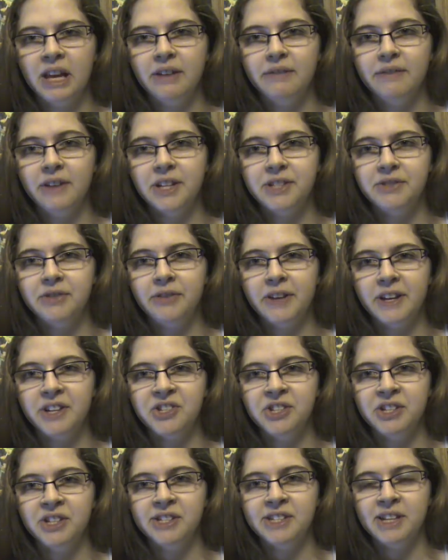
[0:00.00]
First for
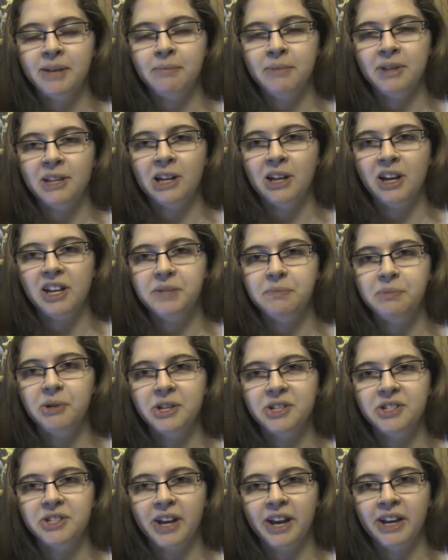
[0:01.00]
Fiction sent me the last
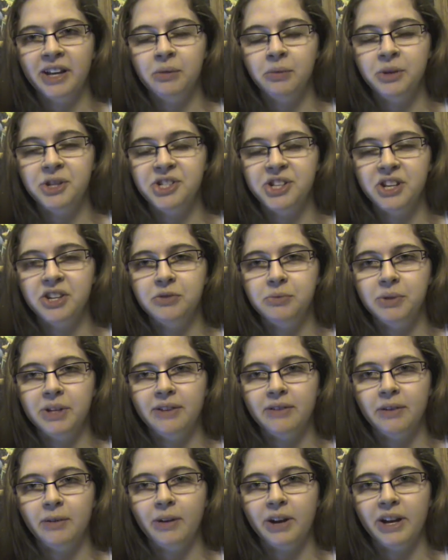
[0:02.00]
book Diana Wynne Jones would
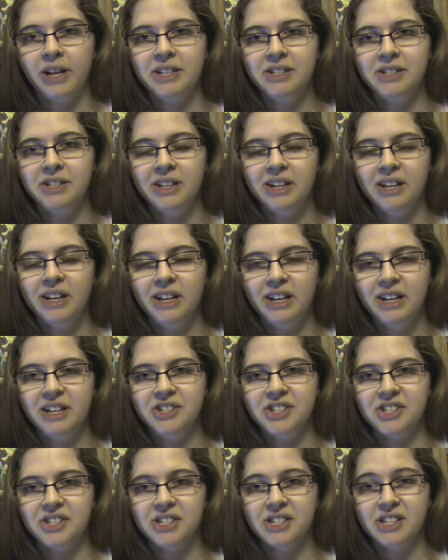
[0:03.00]
ever write,
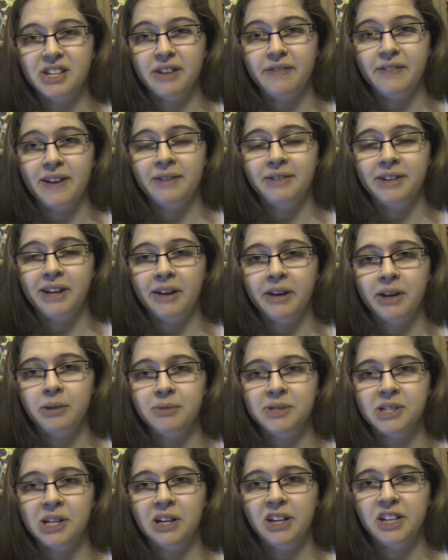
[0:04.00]
just as I found out it
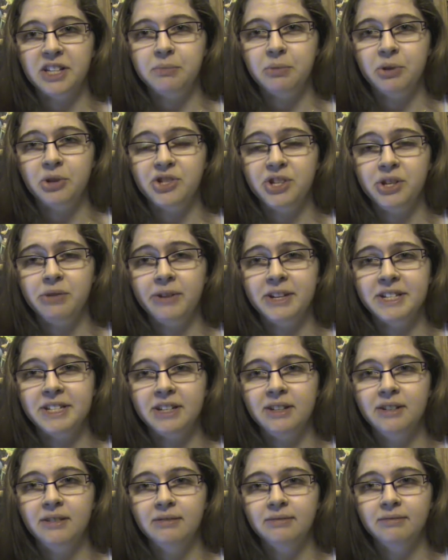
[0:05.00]
was the last book she'd
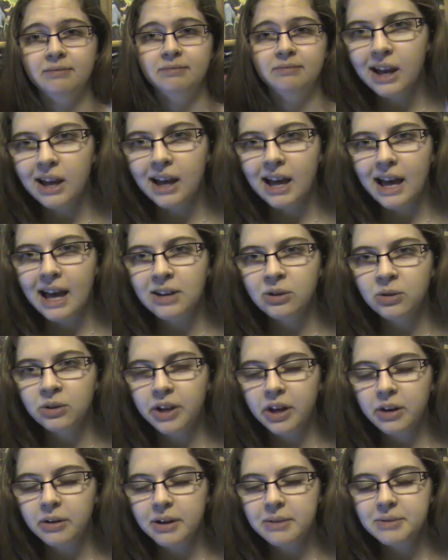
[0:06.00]
written. And
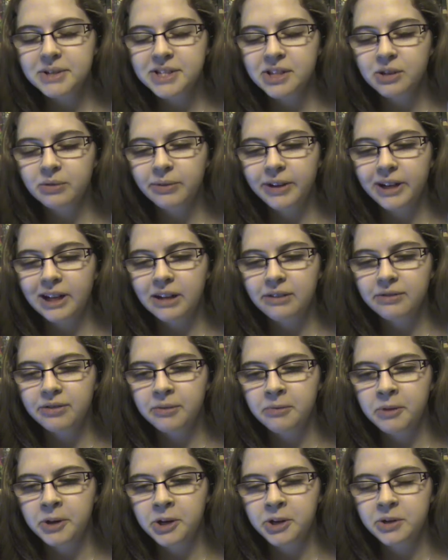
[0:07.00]
although I was still reeling
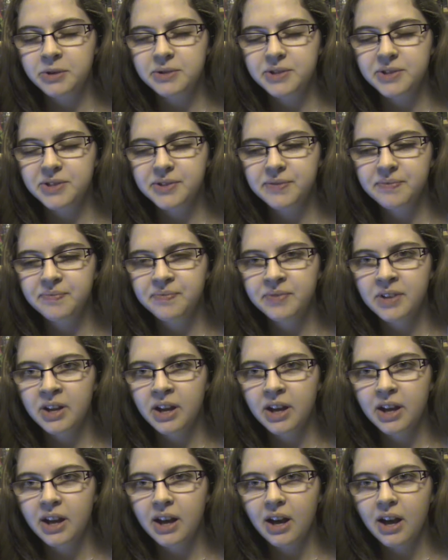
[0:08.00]
from the news,
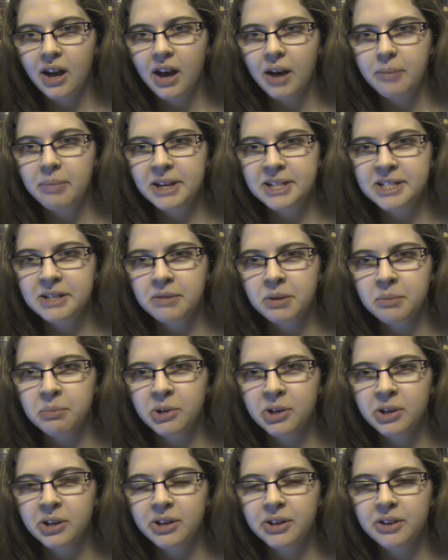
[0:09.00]
I picked up the
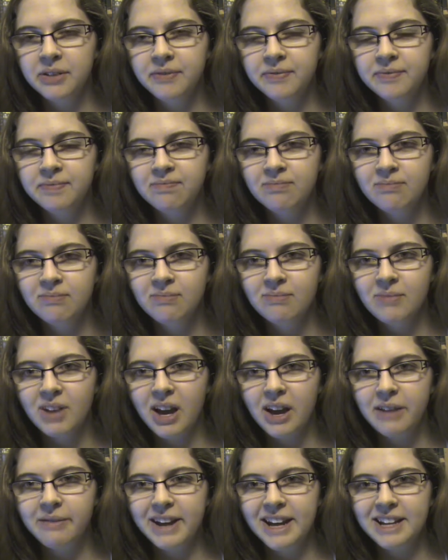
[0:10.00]
book,
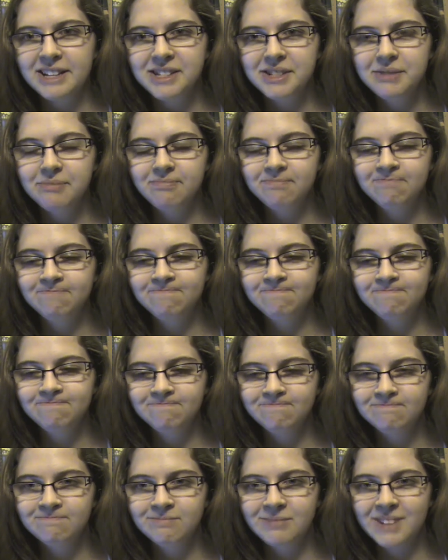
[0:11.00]
I read,
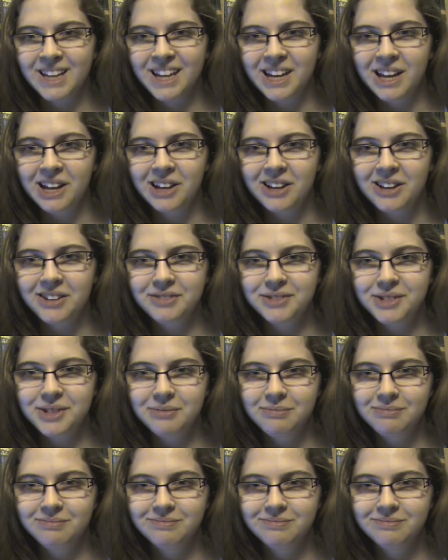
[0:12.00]
and I laughed.